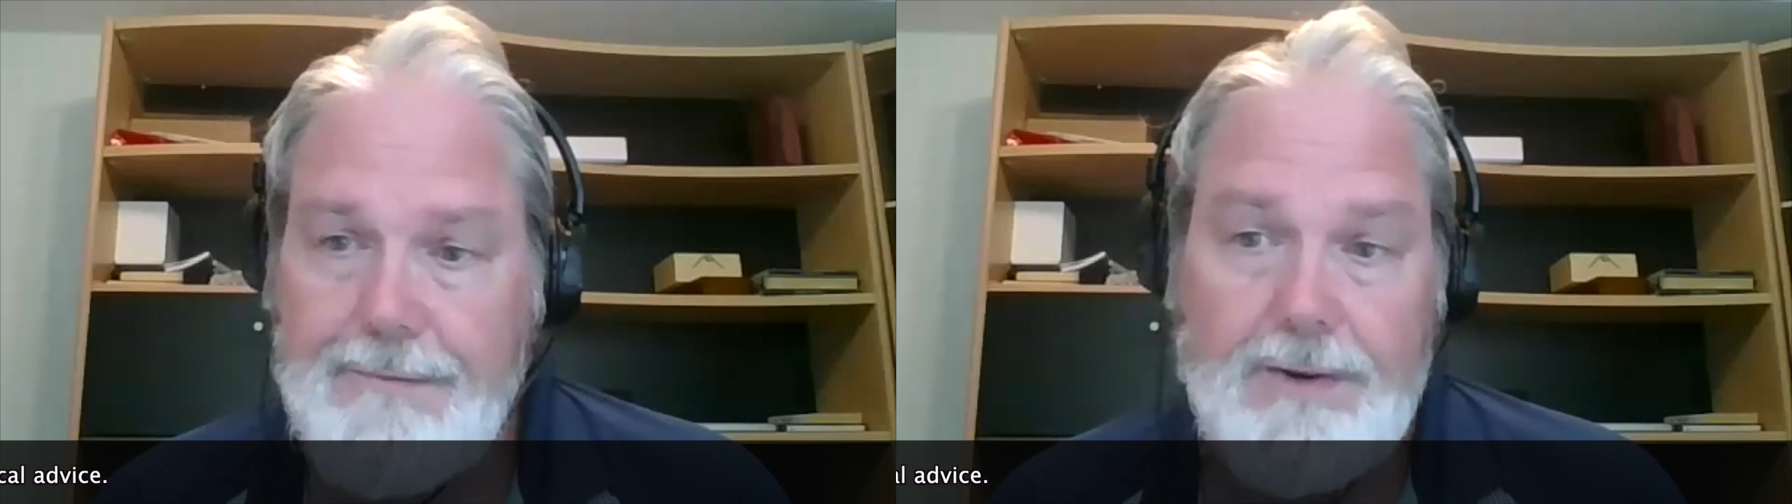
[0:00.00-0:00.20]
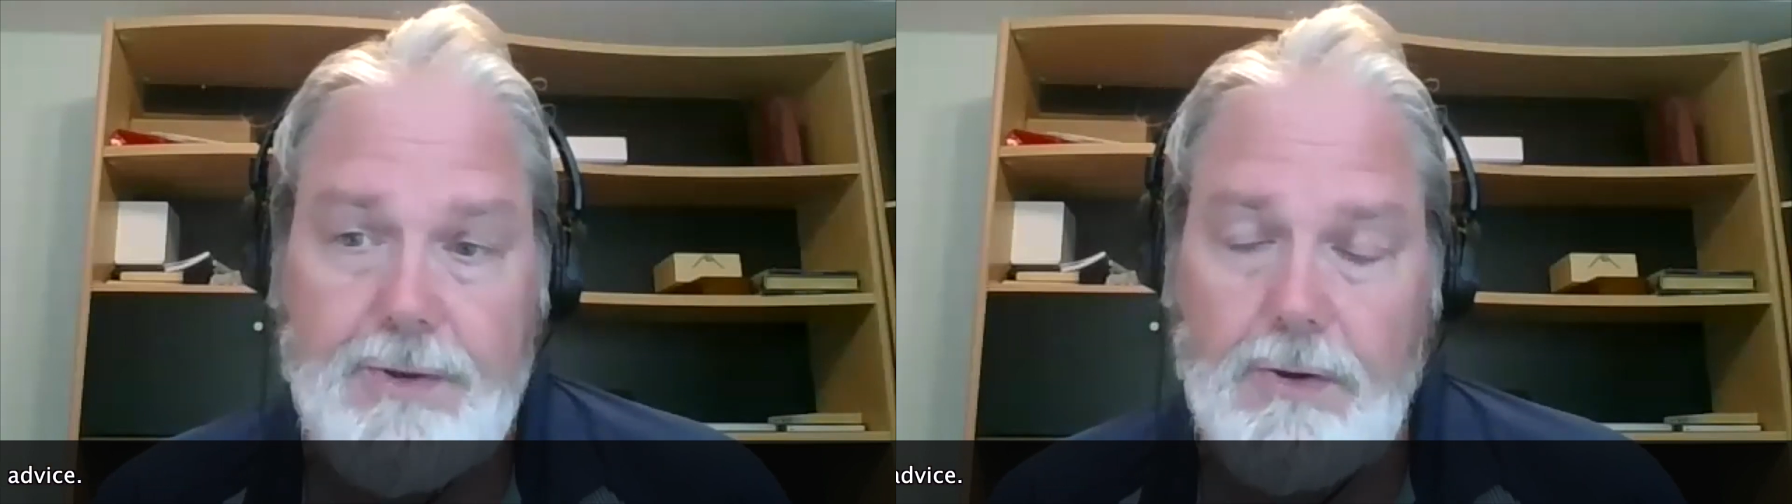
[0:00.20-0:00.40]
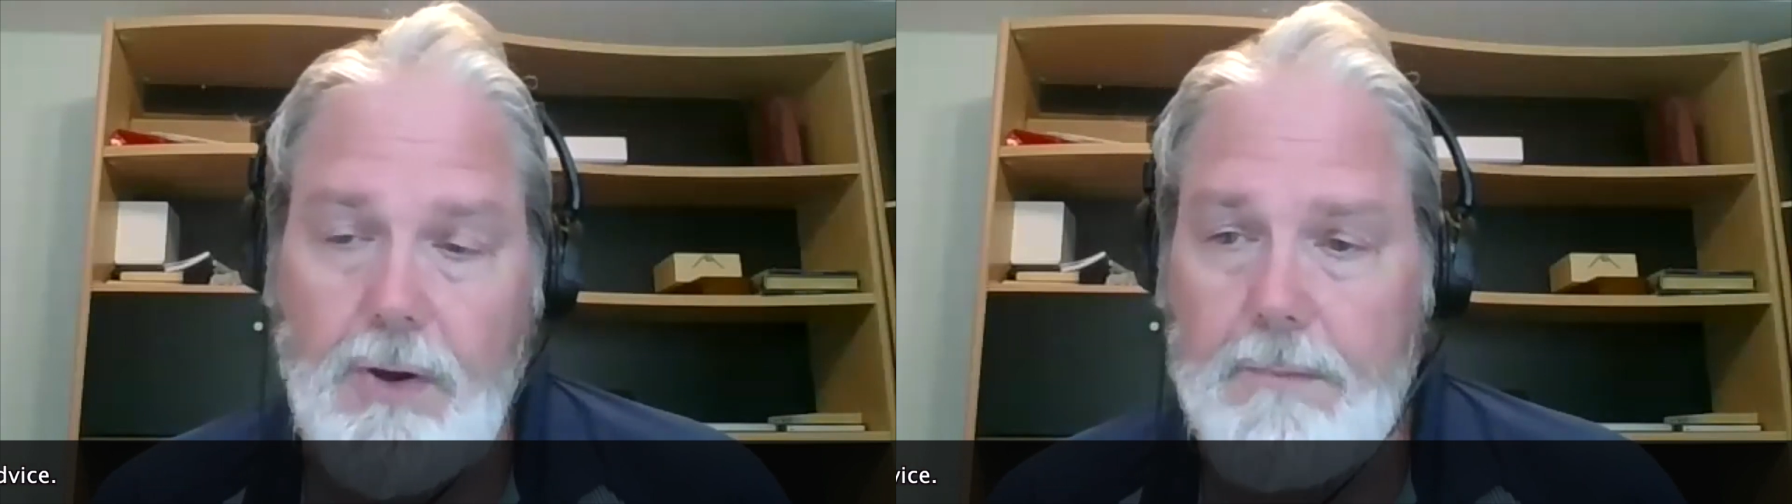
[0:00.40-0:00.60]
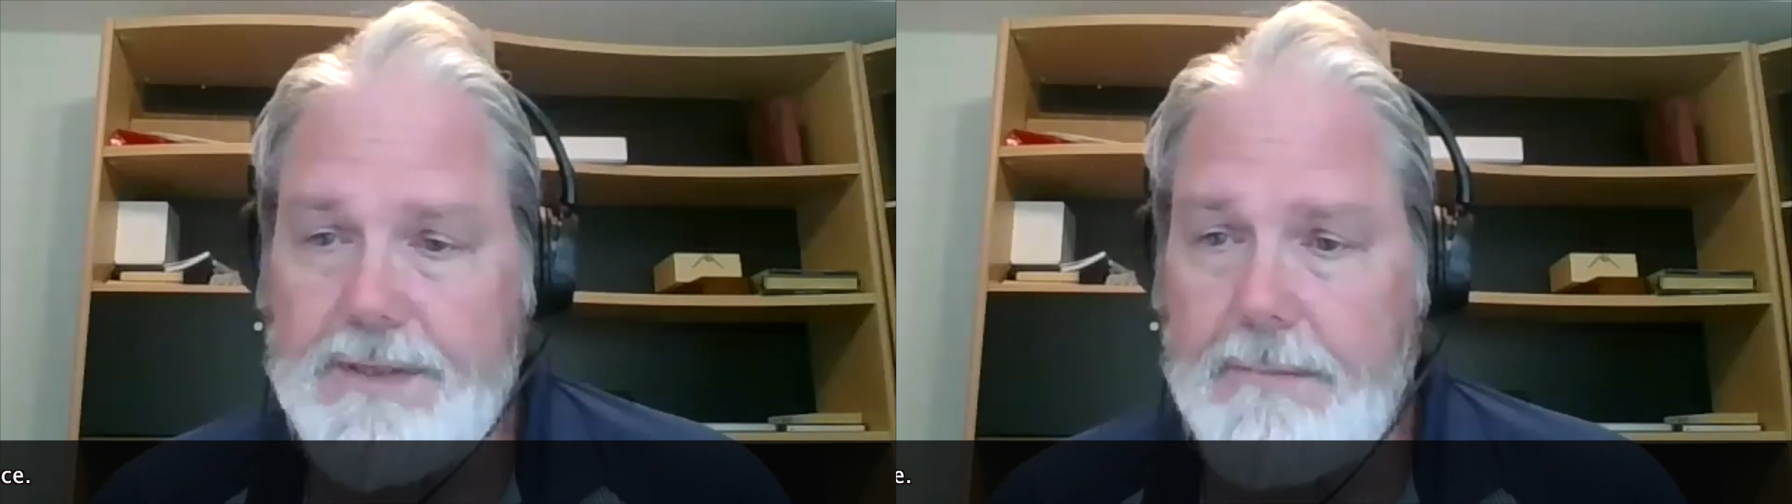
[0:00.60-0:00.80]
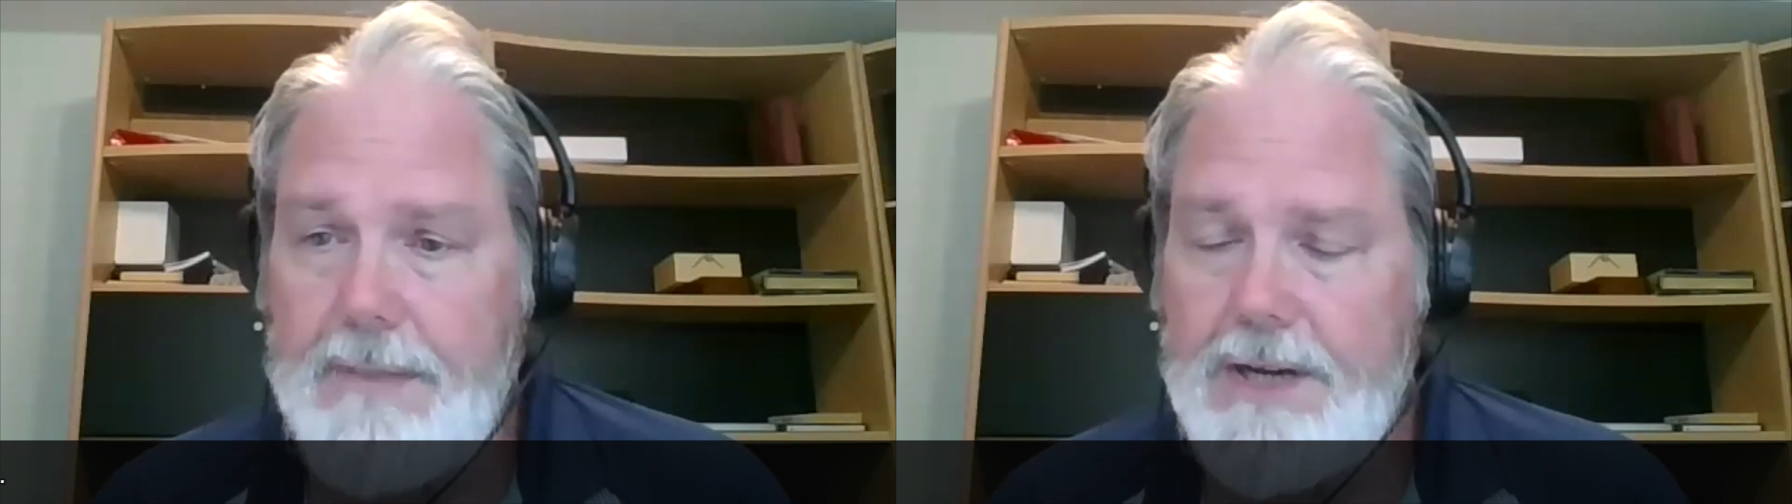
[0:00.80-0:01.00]
frontal lobe
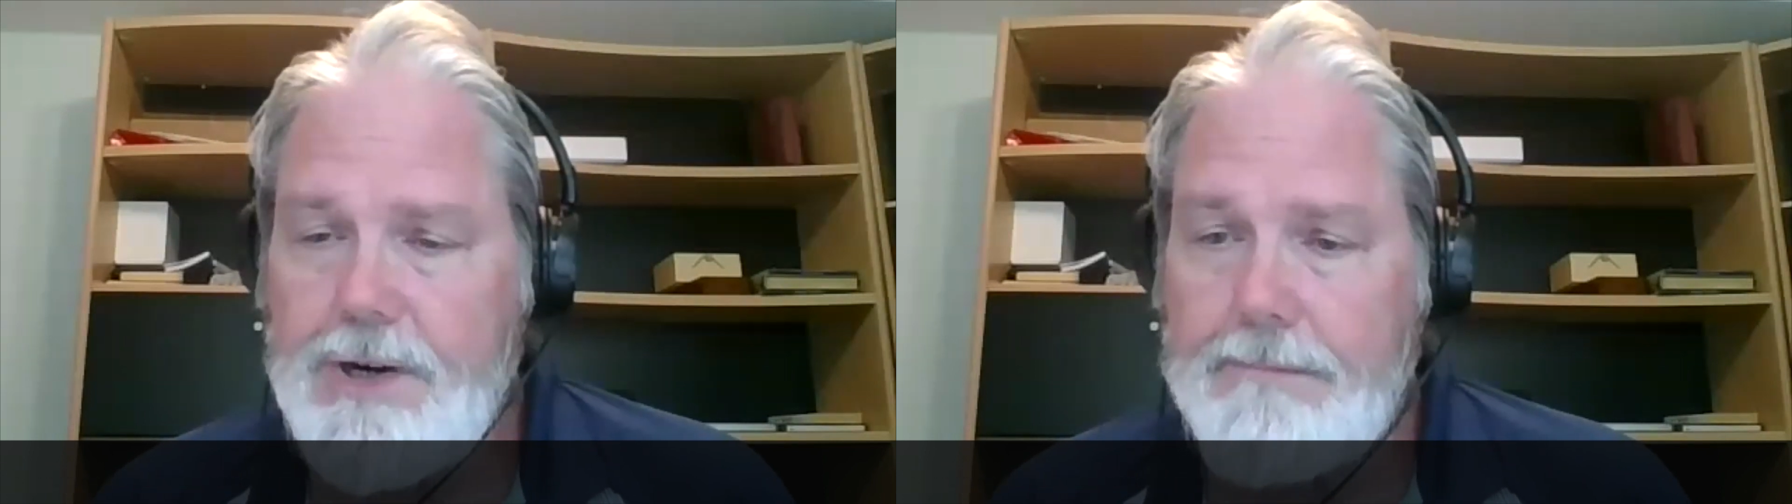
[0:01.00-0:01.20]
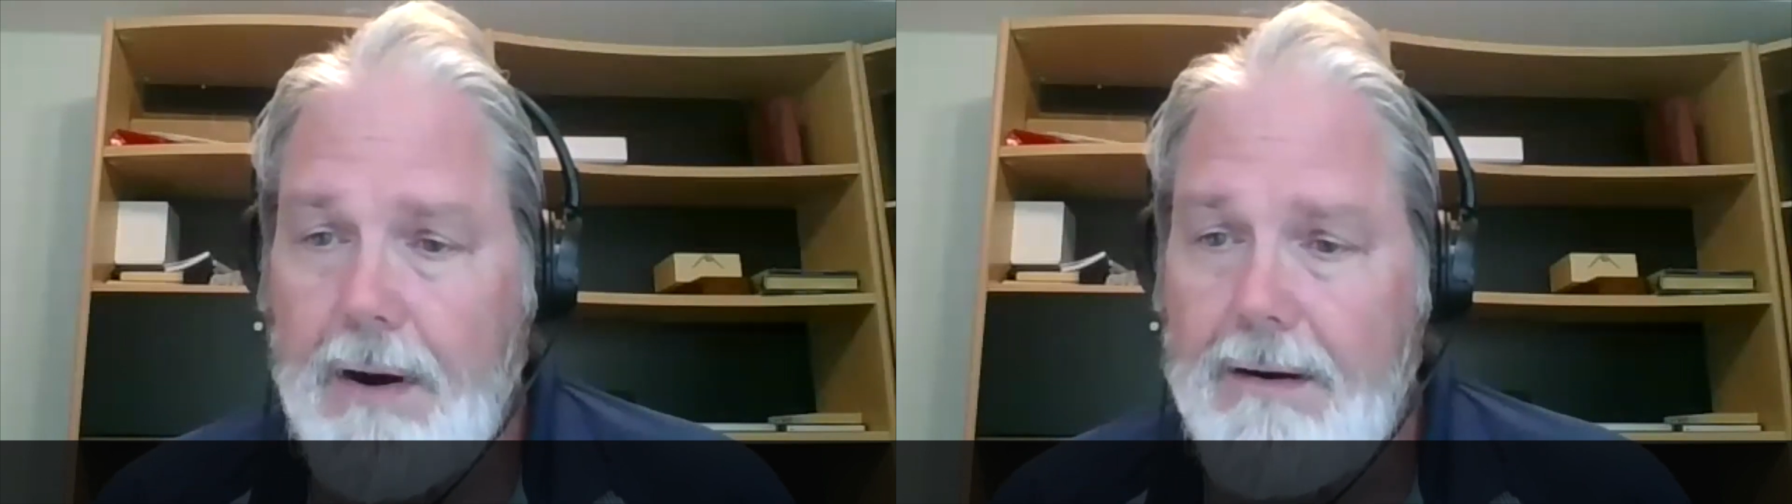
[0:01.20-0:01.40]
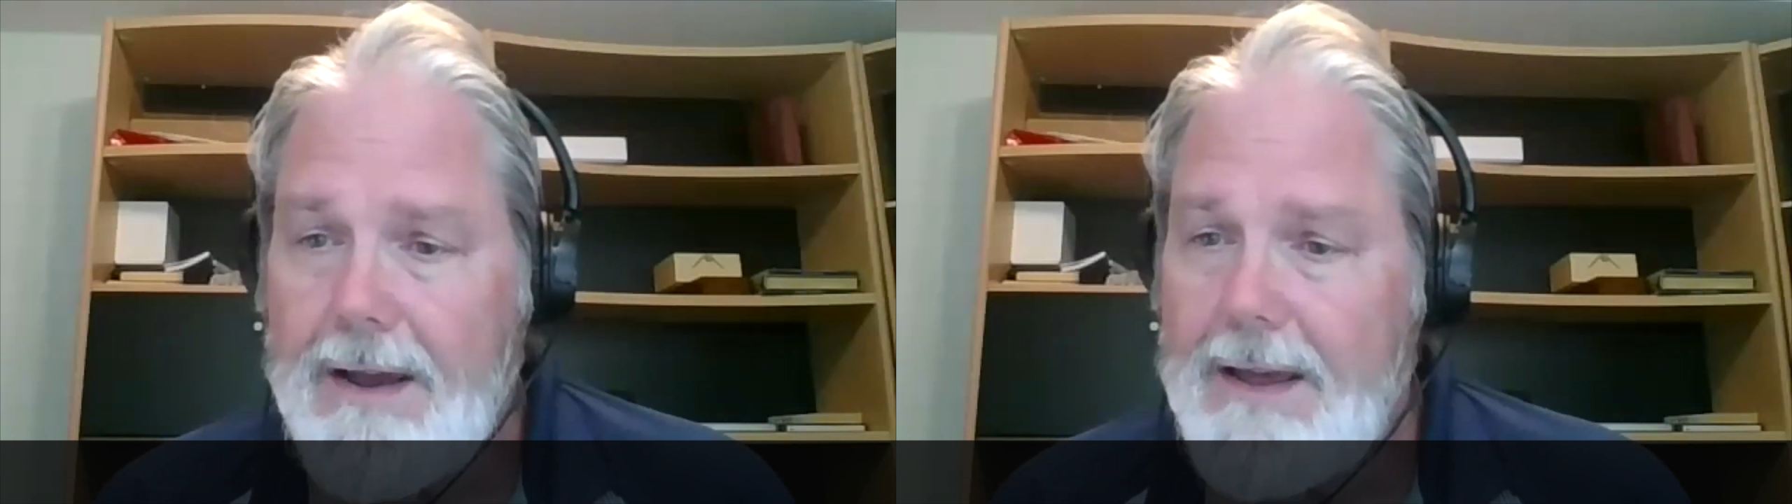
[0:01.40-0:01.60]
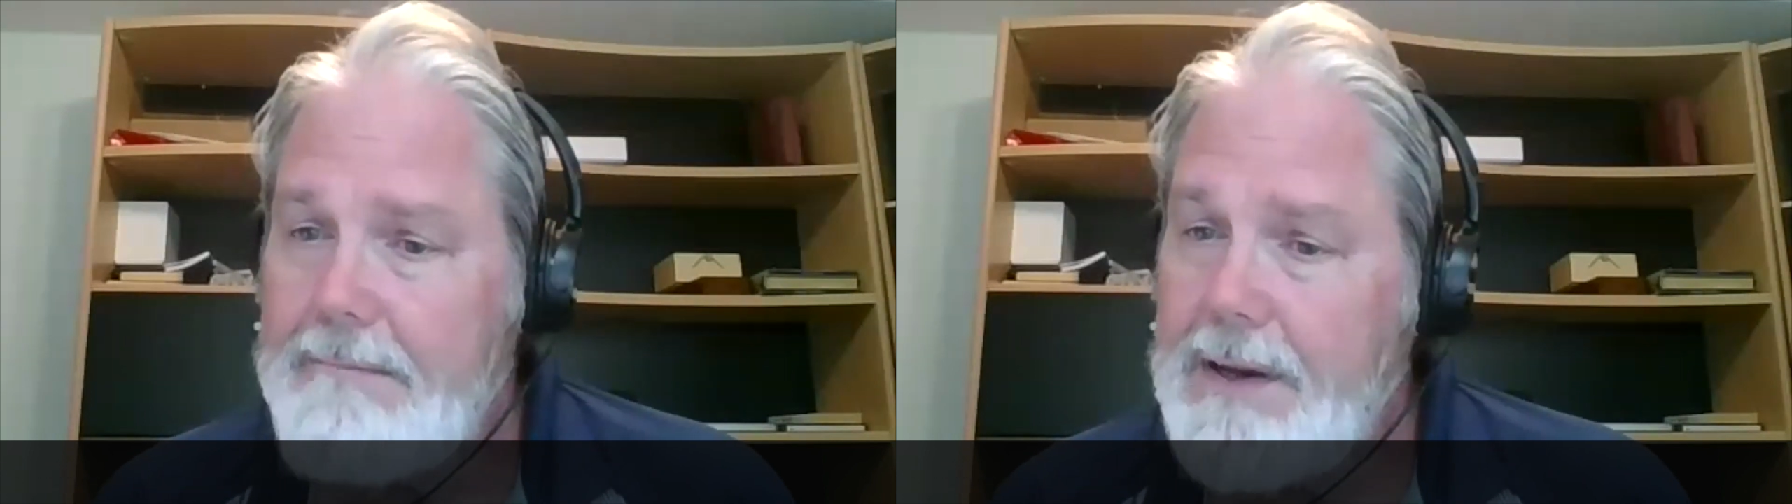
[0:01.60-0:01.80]
is a major part,